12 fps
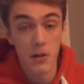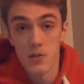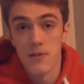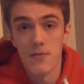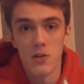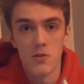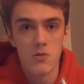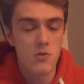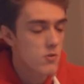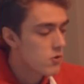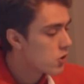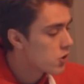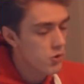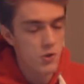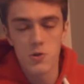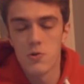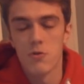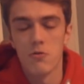Because if you
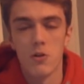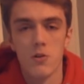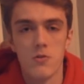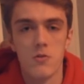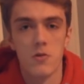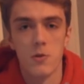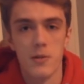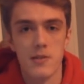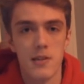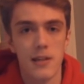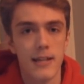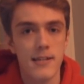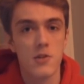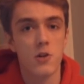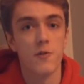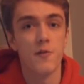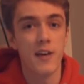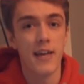just use the rollers through the winter, your legs are
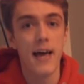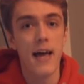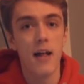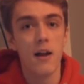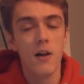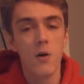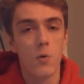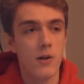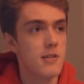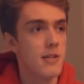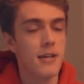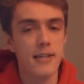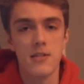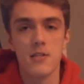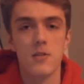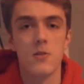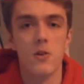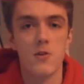going to forget what it's like to
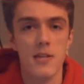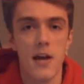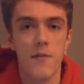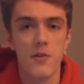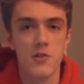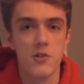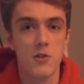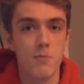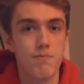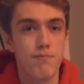do those efforts, and you